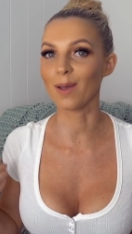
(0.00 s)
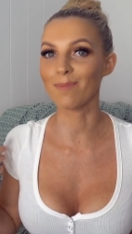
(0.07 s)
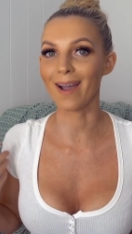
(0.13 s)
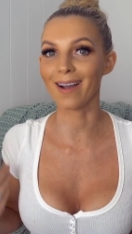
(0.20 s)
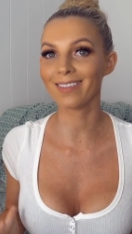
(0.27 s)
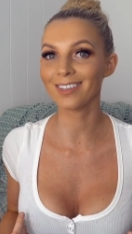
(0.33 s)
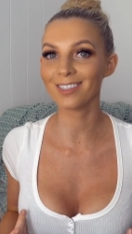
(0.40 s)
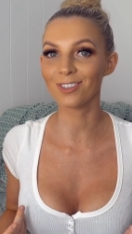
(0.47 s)
wear
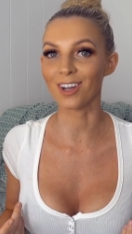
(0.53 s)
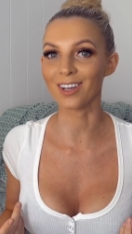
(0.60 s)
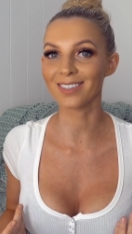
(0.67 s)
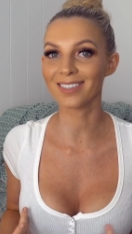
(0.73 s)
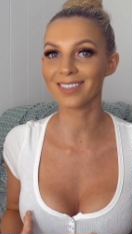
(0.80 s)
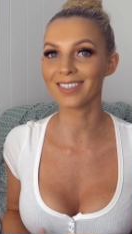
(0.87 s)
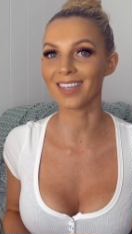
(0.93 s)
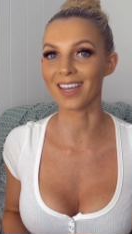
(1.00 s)
backless
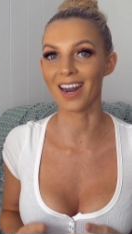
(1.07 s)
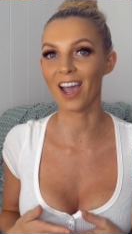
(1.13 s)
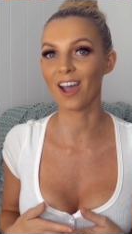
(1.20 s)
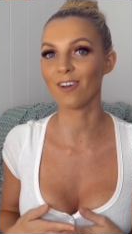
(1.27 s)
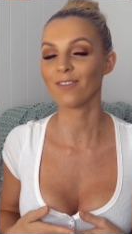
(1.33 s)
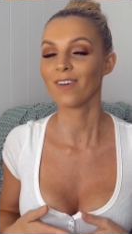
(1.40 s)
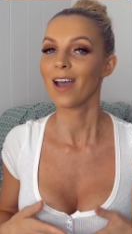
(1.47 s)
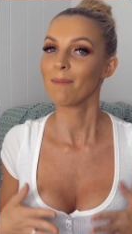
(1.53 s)
dresses and
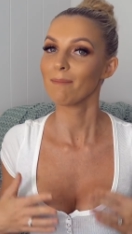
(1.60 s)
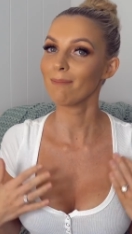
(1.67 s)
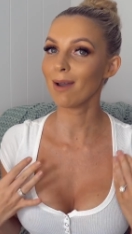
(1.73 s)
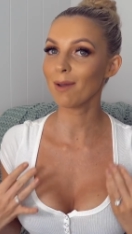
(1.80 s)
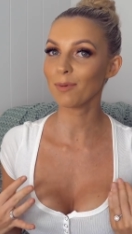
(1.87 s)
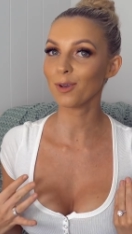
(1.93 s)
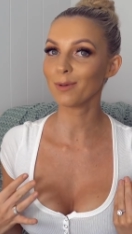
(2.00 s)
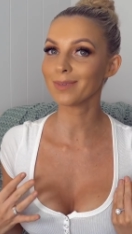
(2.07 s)
have
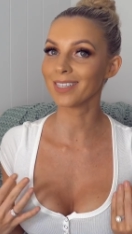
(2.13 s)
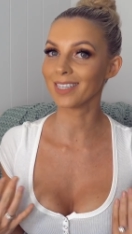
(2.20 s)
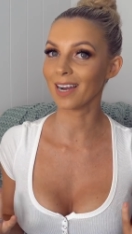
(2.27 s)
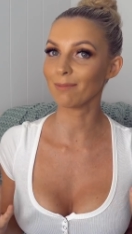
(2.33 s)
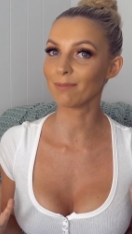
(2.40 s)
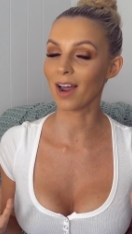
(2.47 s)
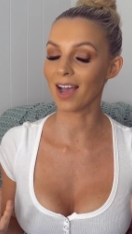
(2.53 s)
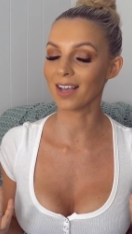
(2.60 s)
my boobs sit
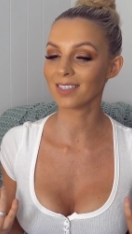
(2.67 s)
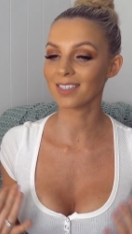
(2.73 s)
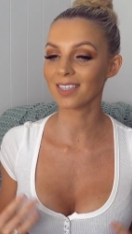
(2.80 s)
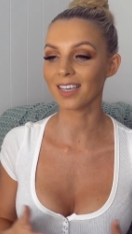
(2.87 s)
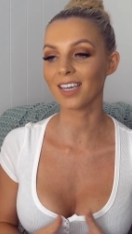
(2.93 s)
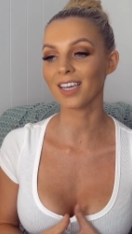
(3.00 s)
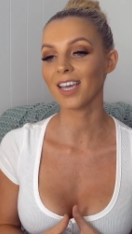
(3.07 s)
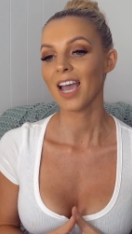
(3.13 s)
up
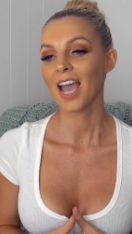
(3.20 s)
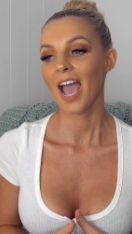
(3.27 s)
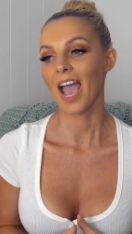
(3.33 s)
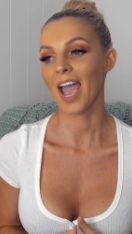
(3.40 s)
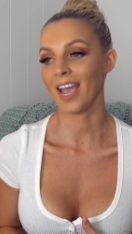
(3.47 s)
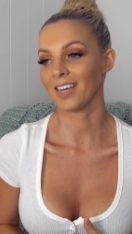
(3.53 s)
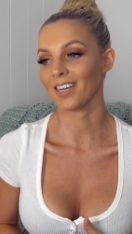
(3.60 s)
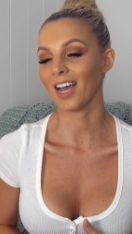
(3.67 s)
nicely
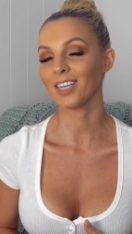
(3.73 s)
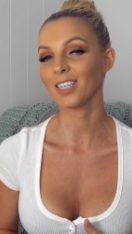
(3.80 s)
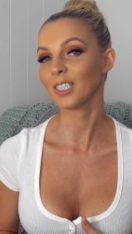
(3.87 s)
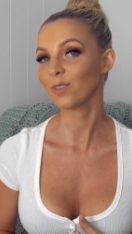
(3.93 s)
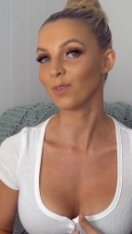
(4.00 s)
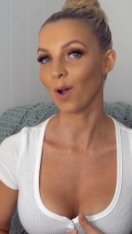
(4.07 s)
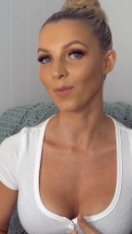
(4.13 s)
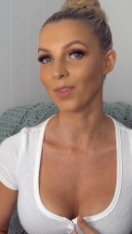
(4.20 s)
and I
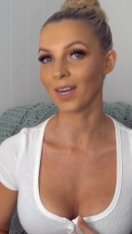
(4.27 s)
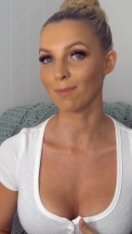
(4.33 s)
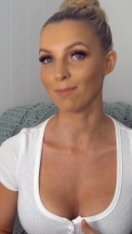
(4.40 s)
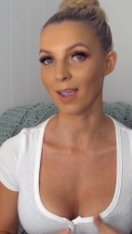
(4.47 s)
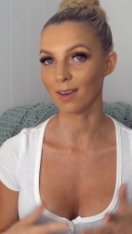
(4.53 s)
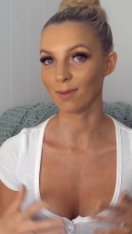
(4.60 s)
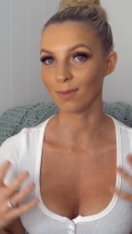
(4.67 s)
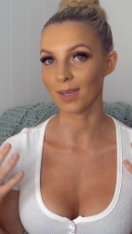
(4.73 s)
just felt that it
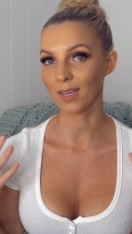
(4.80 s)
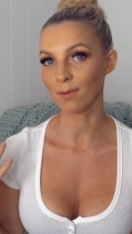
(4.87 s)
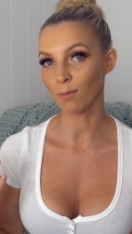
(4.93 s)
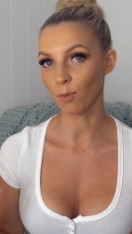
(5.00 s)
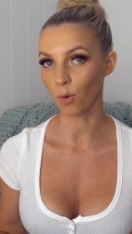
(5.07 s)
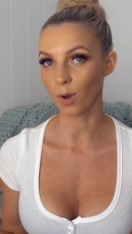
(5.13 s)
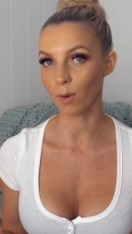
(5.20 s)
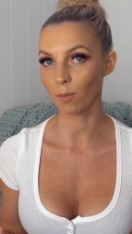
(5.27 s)
made me
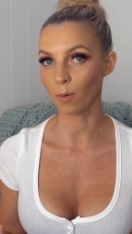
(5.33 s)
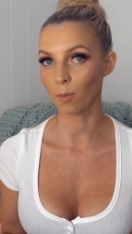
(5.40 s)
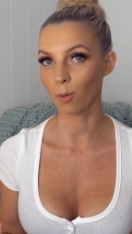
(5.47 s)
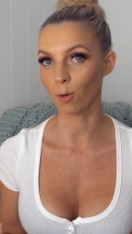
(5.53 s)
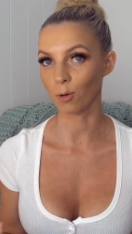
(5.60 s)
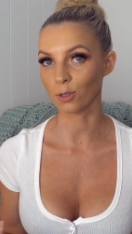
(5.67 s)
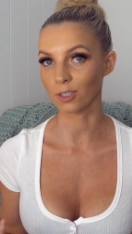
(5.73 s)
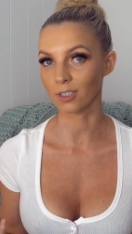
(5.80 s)
more in
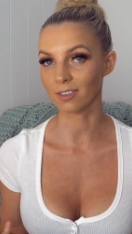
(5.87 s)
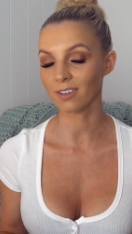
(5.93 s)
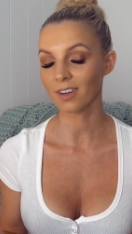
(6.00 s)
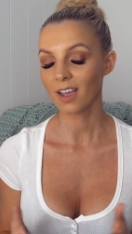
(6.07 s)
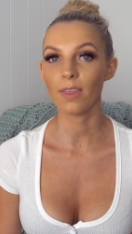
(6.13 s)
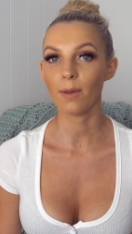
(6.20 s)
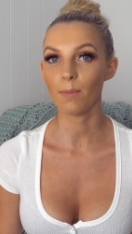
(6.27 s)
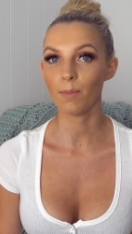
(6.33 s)
proportion.
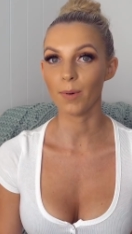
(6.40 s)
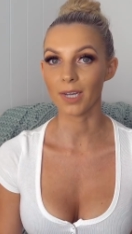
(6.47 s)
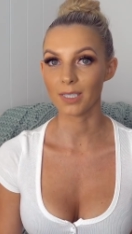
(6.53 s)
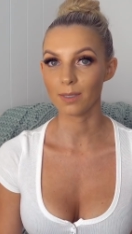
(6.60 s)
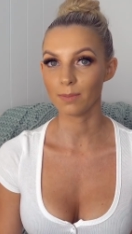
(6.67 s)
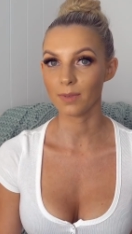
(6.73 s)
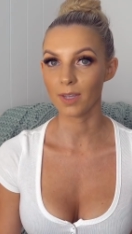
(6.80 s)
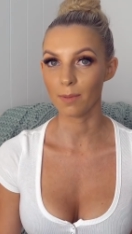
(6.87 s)
The
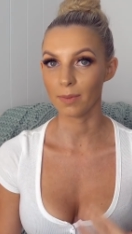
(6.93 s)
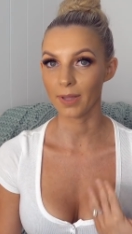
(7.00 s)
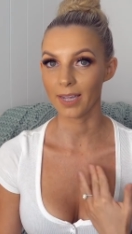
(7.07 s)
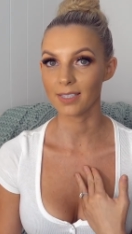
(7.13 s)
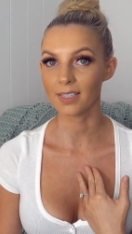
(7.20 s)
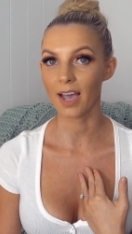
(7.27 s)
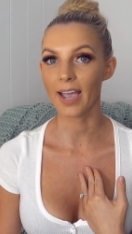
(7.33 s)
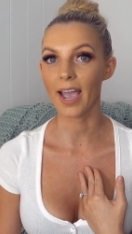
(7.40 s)
breast
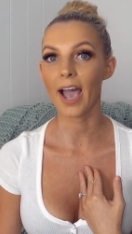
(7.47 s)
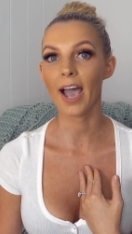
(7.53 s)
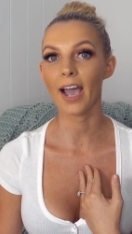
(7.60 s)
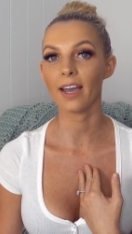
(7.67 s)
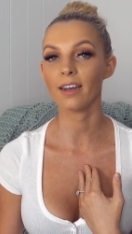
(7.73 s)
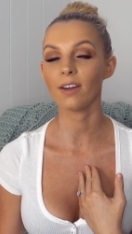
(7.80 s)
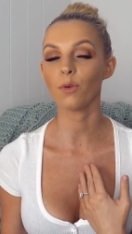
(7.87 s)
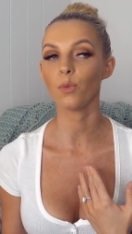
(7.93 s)
implants I
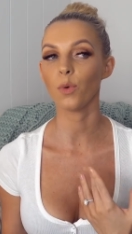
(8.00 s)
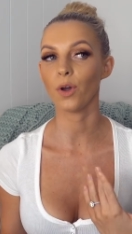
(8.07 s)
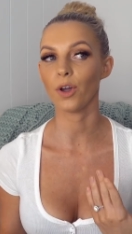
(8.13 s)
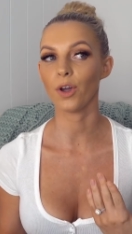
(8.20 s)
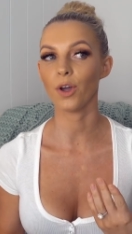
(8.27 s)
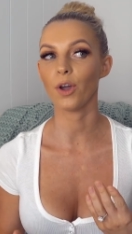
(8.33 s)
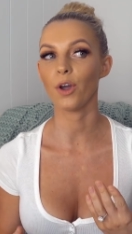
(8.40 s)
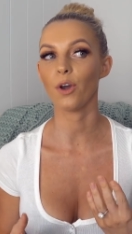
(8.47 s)
had
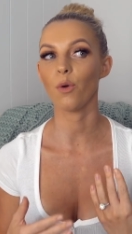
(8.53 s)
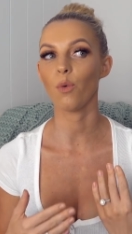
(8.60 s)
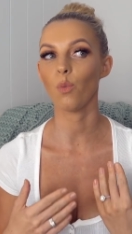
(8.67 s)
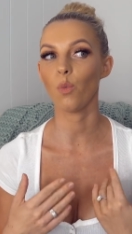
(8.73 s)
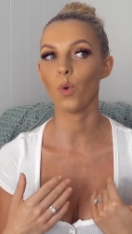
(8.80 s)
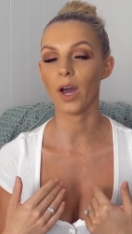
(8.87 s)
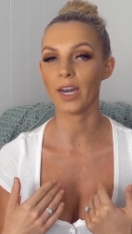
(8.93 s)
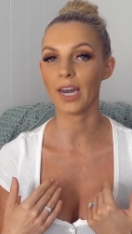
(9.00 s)
were
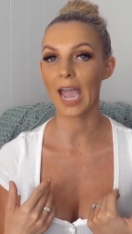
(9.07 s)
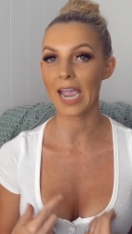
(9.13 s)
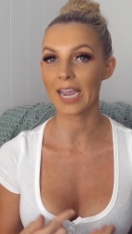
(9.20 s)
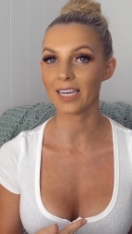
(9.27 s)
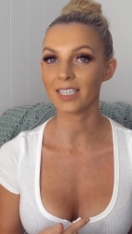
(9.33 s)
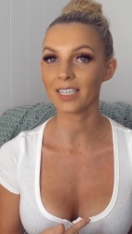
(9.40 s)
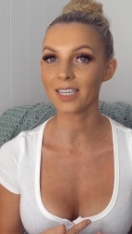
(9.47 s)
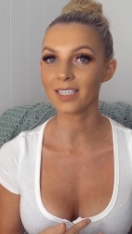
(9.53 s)

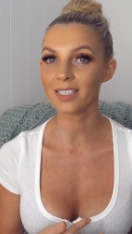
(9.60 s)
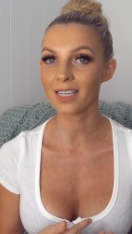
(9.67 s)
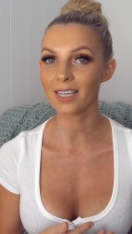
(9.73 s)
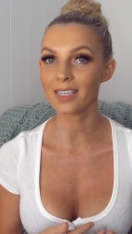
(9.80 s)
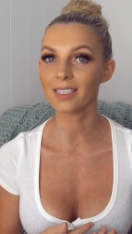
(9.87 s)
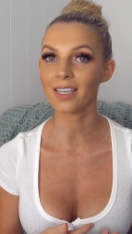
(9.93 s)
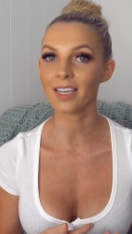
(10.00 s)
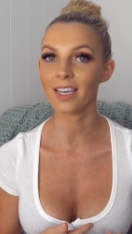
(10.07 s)
180
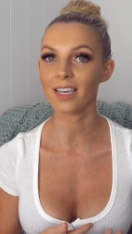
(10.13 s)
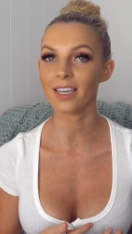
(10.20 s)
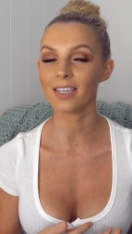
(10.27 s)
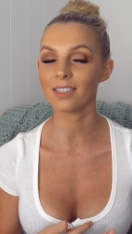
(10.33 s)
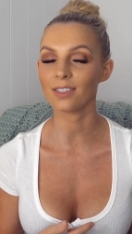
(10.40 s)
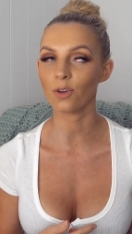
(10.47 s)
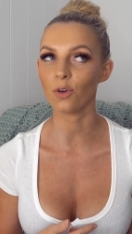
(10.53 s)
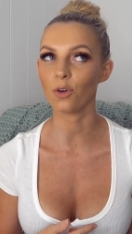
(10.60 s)

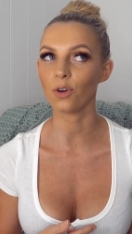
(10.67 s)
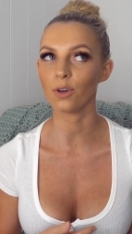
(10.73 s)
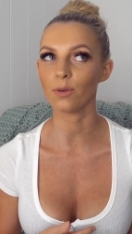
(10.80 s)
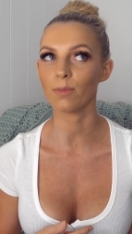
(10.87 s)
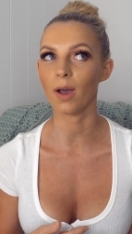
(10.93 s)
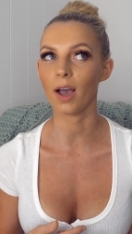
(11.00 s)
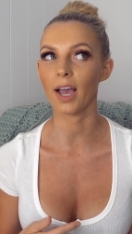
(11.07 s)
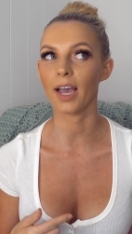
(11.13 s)
cc's
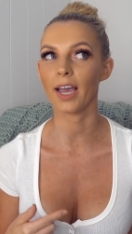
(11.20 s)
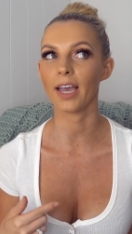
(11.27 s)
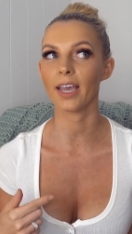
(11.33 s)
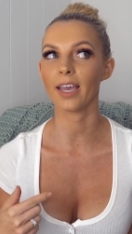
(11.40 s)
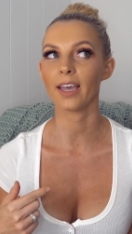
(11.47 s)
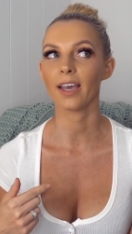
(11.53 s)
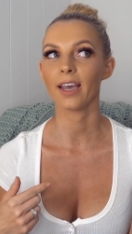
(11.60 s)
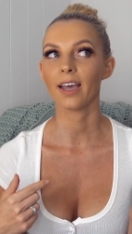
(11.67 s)
on
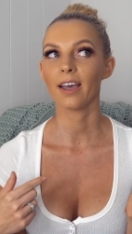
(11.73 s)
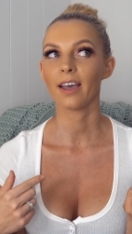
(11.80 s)
my